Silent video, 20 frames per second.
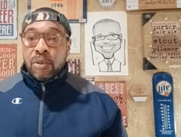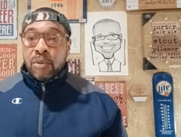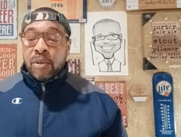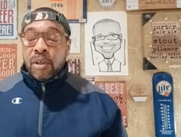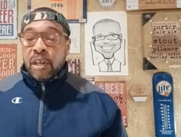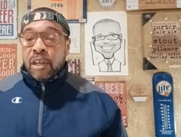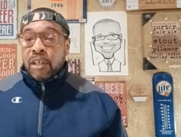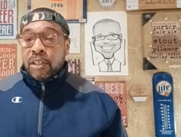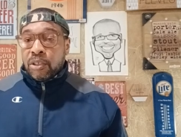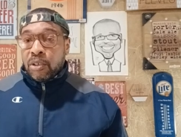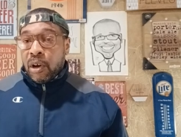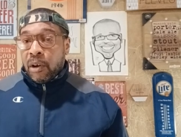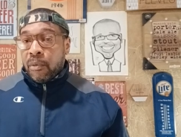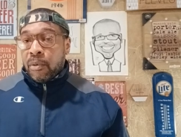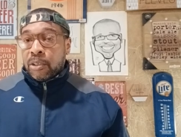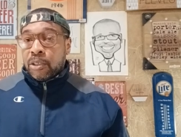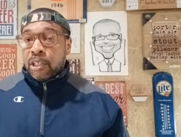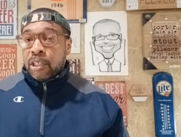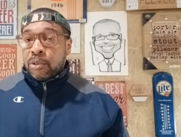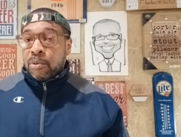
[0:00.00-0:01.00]
do. So
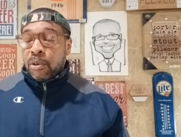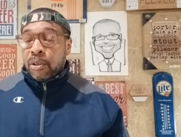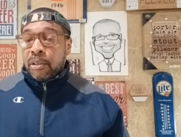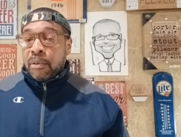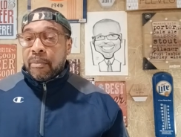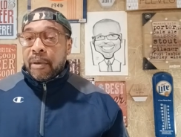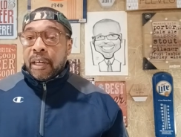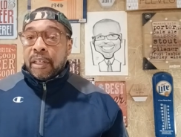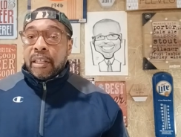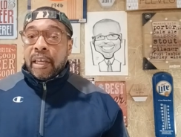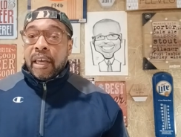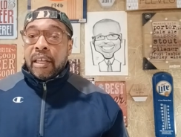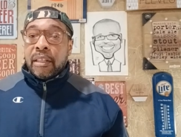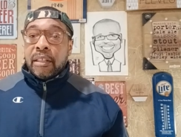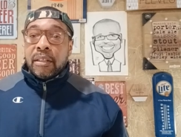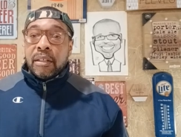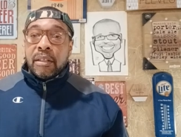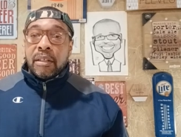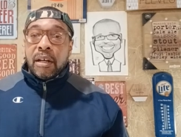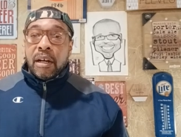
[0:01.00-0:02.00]
I just wanted to make that
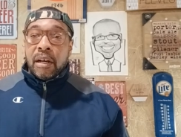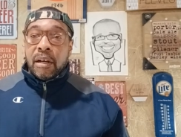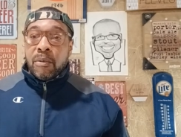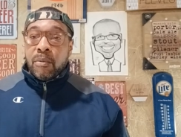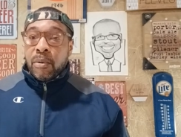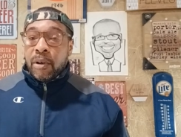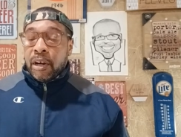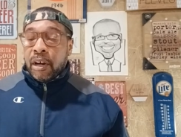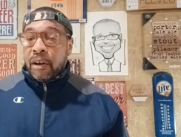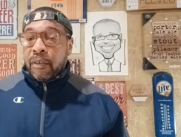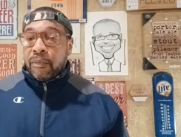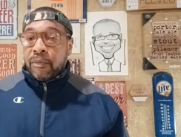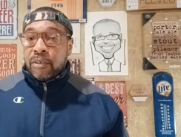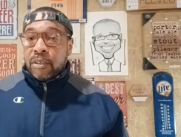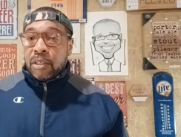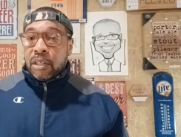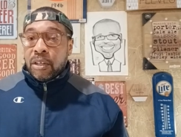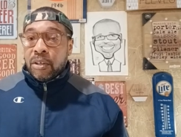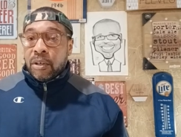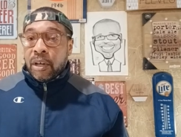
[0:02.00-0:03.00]
aware
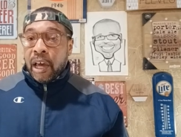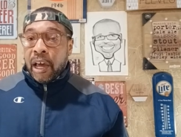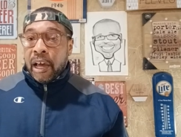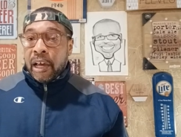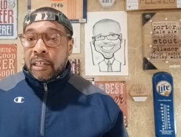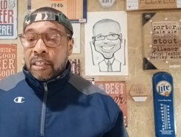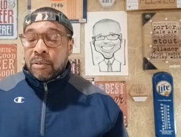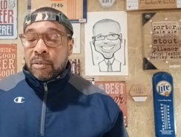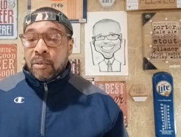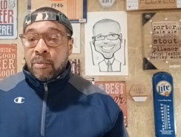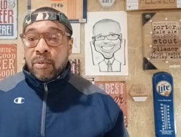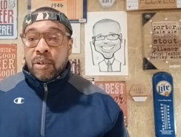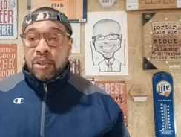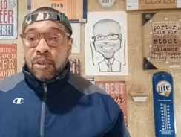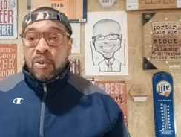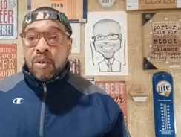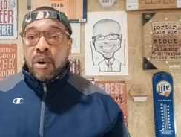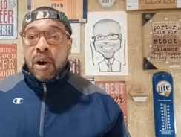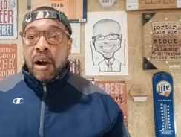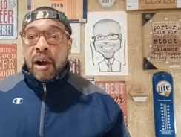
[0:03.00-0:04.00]
to you guys that when
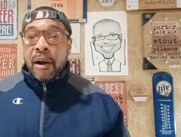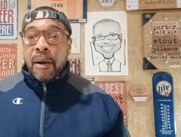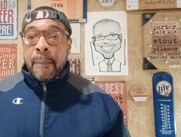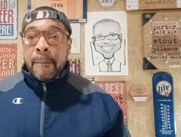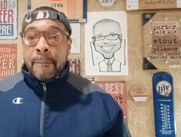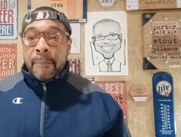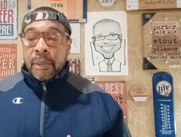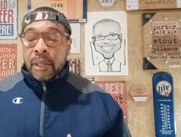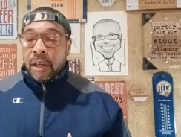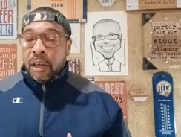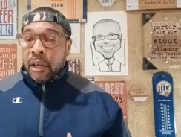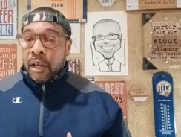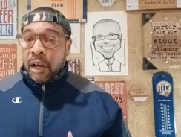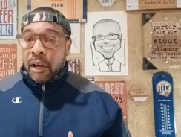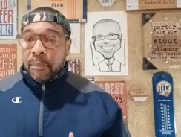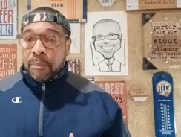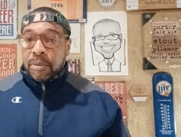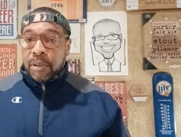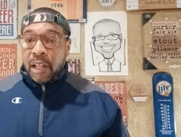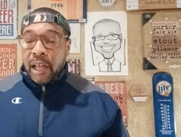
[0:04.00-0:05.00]
you are
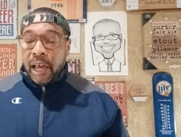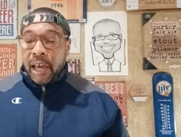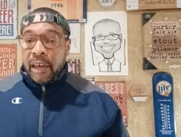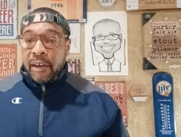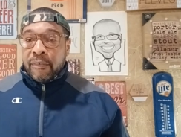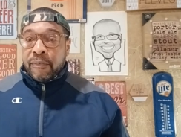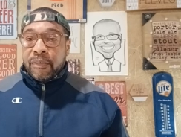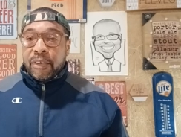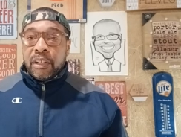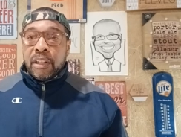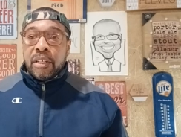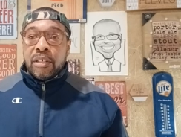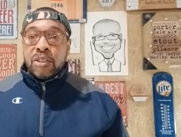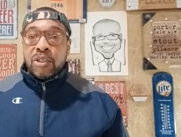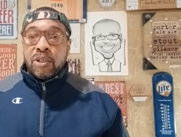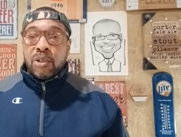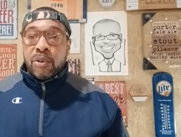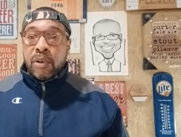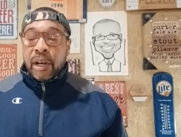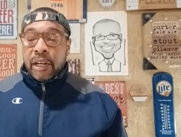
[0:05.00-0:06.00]
applying for
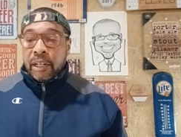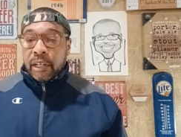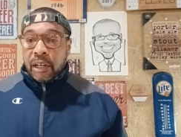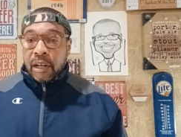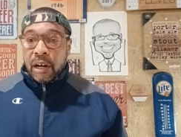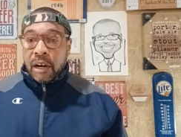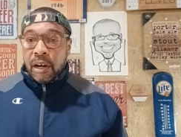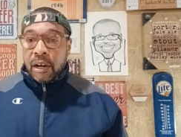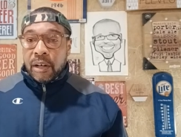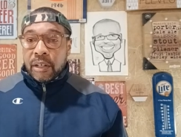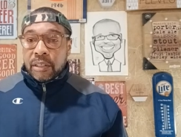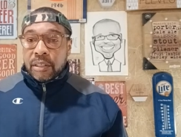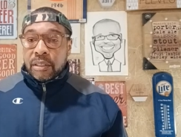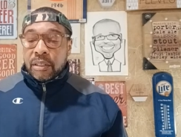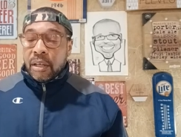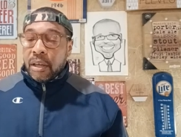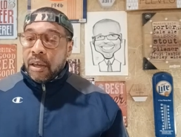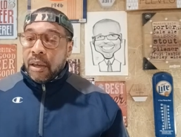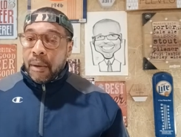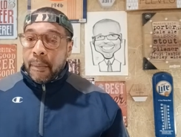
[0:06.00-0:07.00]
these credit cards,
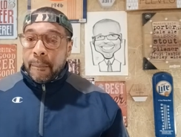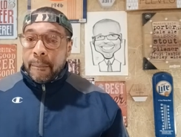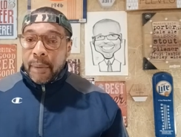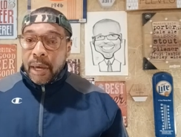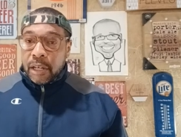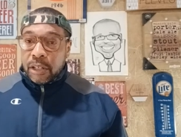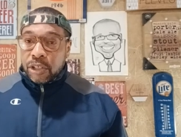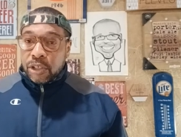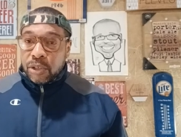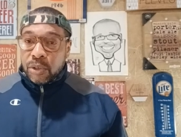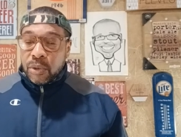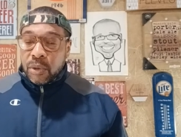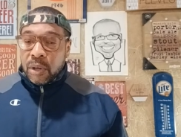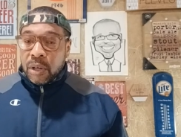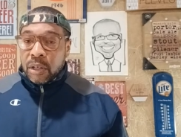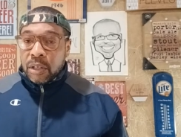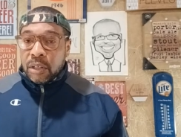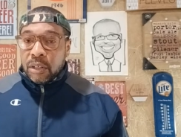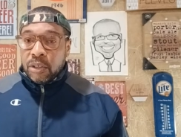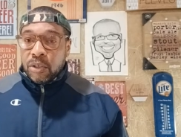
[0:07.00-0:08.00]
make
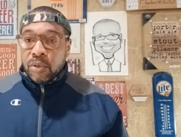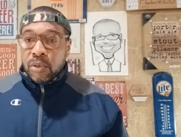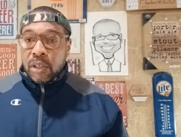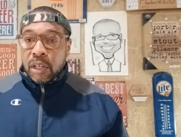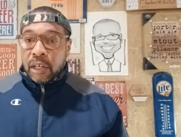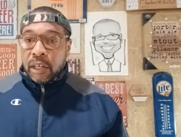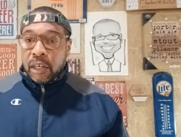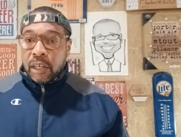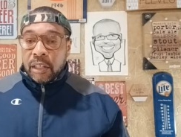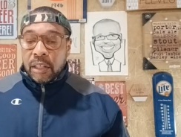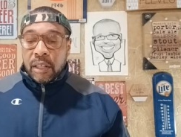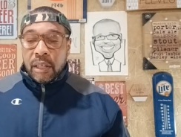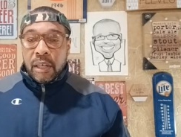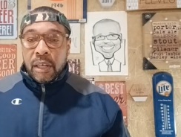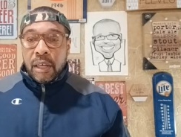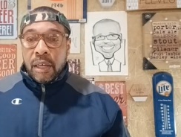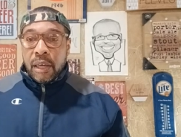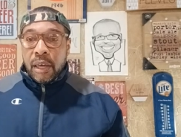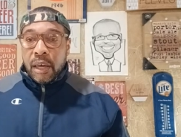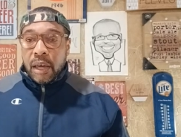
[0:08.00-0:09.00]
sure you look at
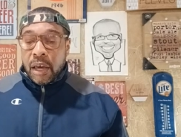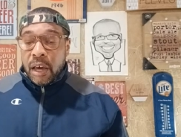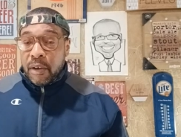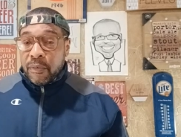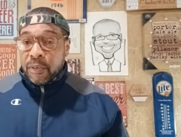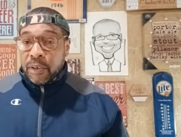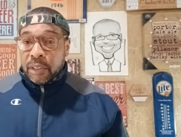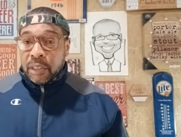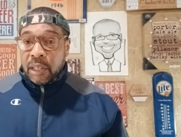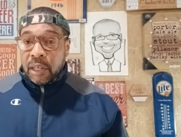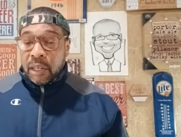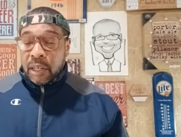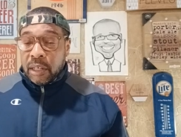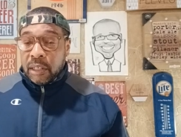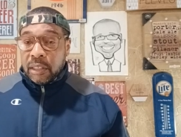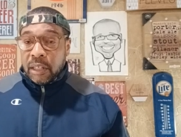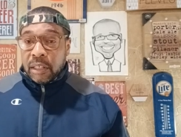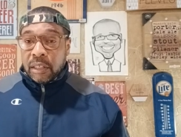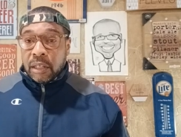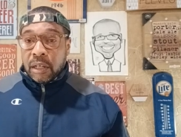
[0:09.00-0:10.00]

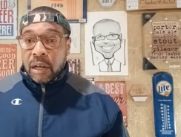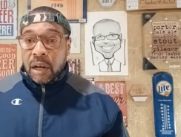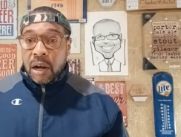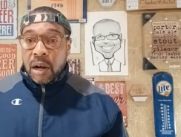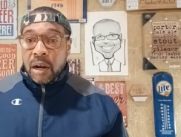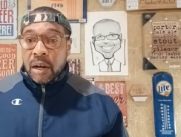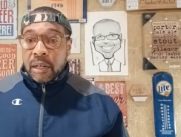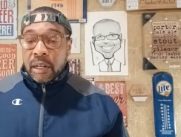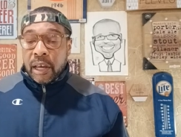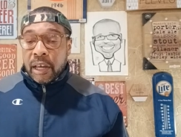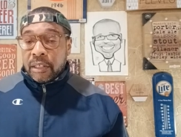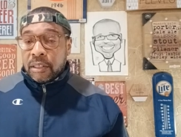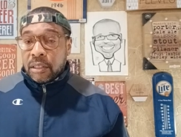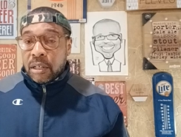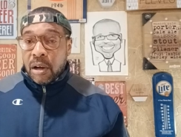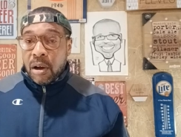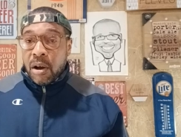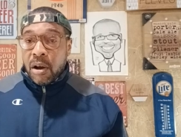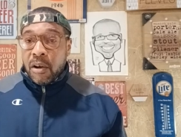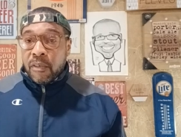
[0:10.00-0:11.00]
everything that the card has
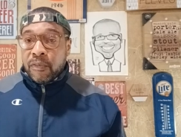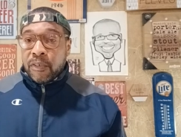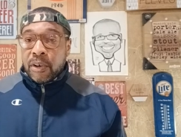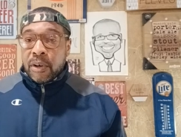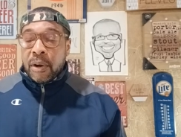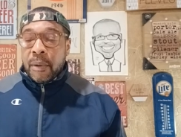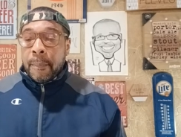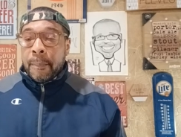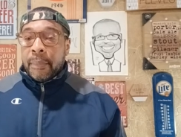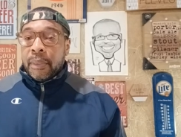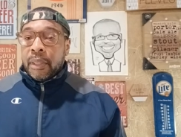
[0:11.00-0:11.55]
to offer,